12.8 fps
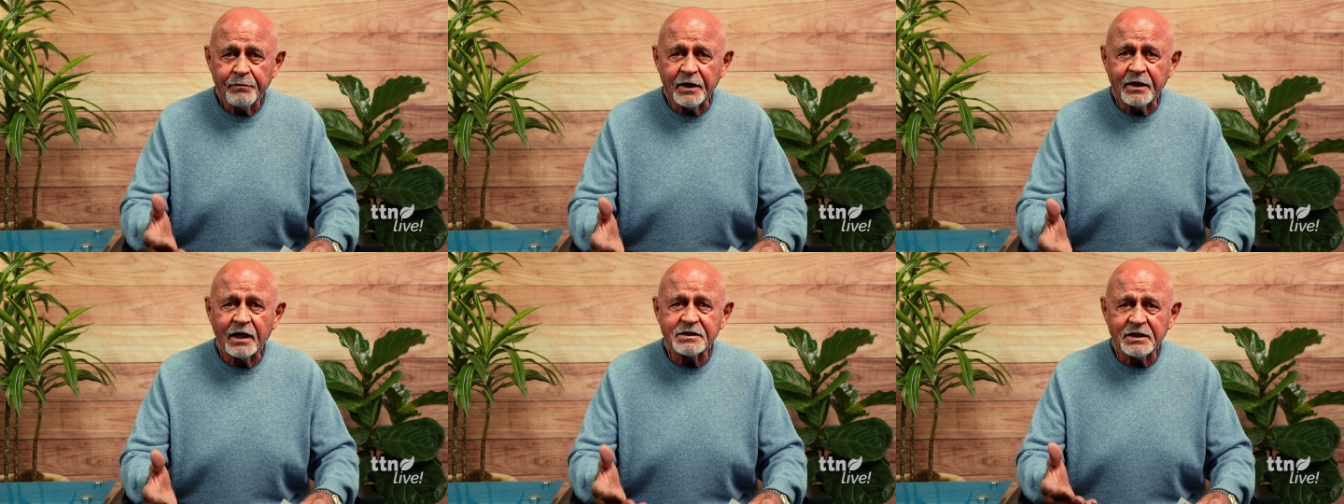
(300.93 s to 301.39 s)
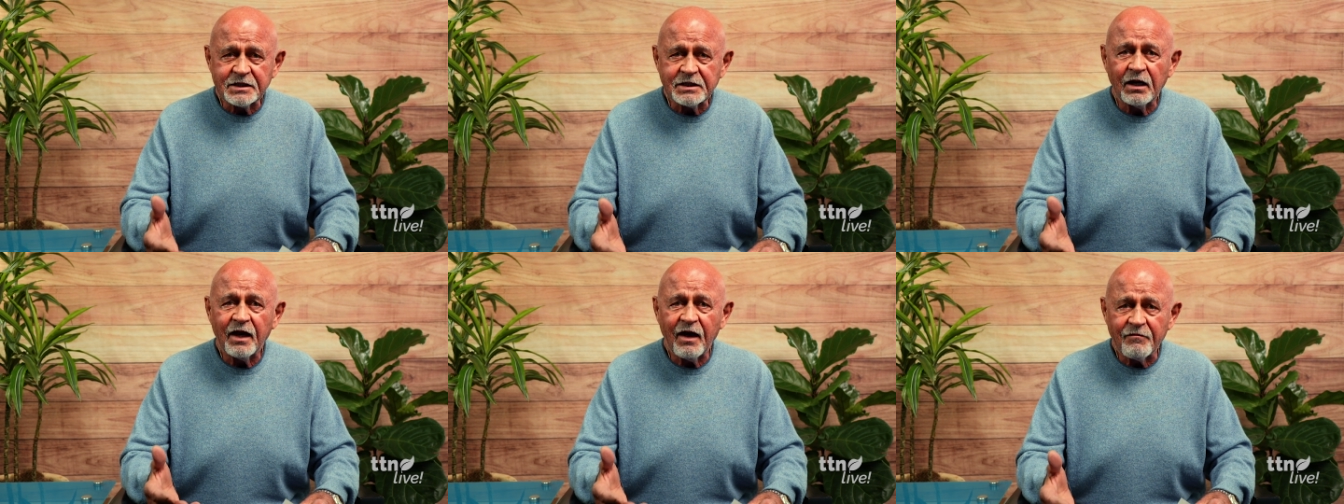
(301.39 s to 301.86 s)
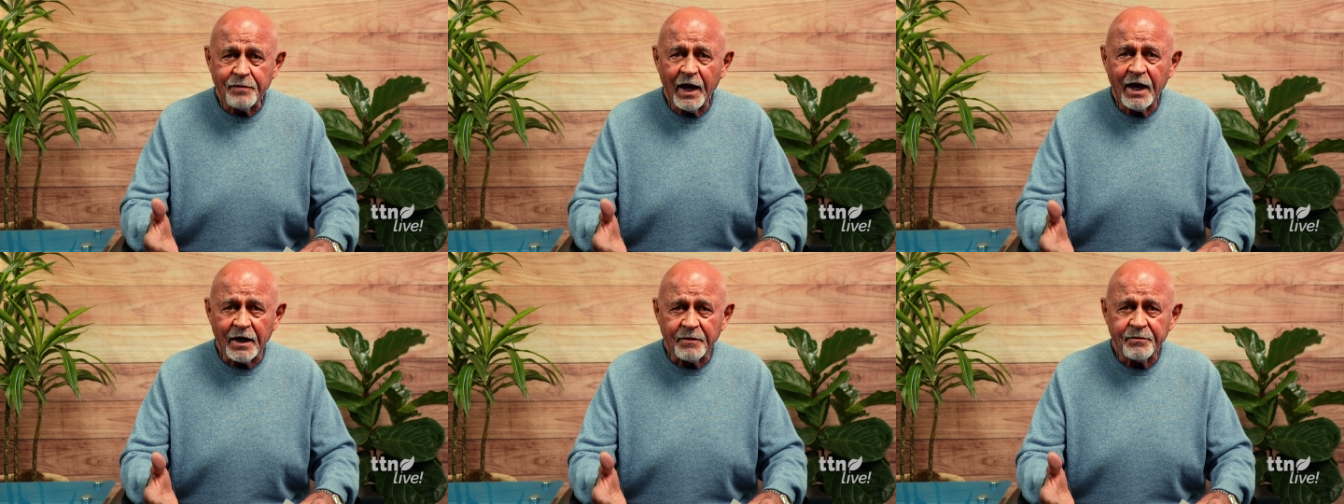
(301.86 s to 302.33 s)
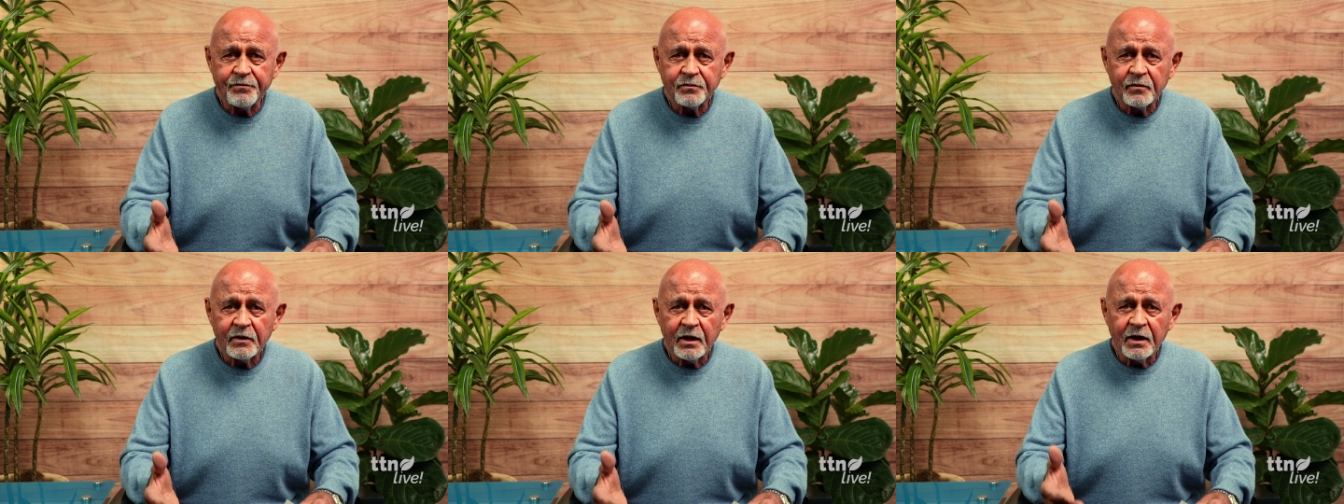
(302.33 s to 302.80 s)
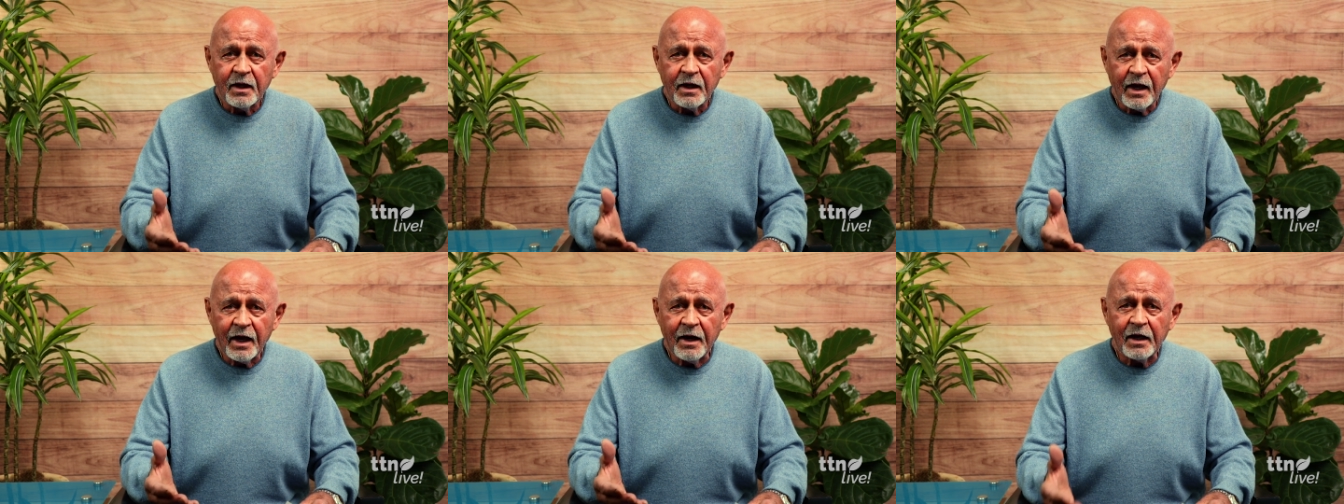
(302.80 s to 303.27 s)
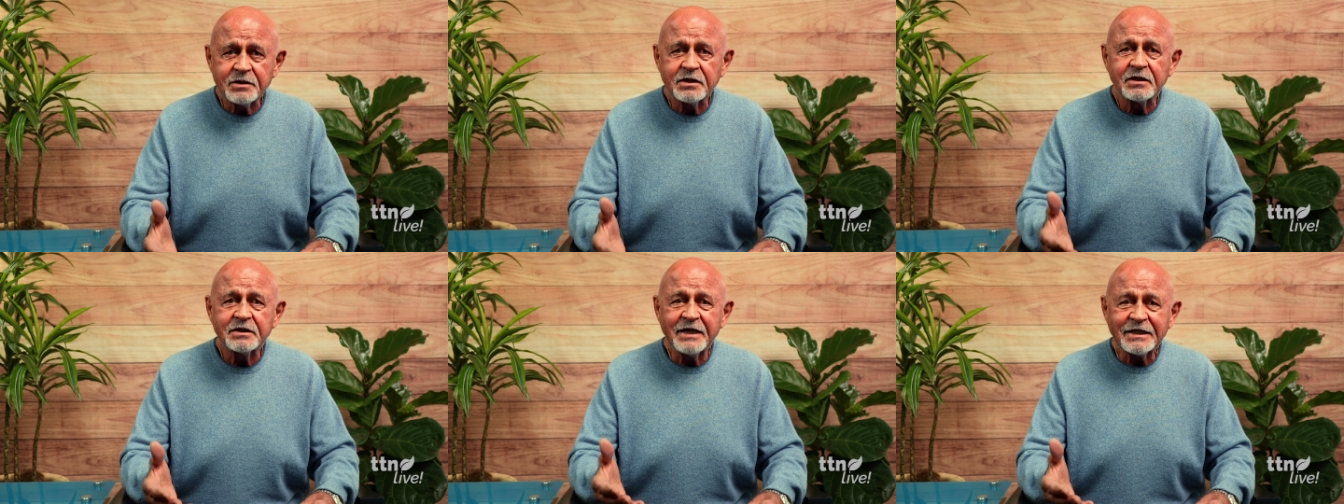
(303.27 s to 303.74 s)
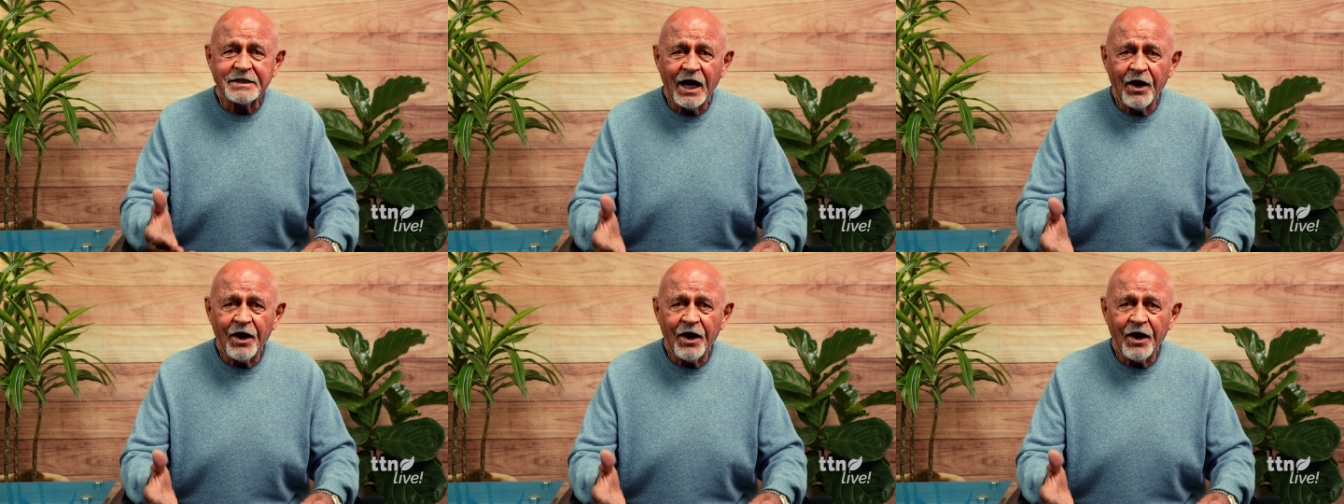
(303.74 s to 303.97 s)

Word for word: because they still have pain. And it's six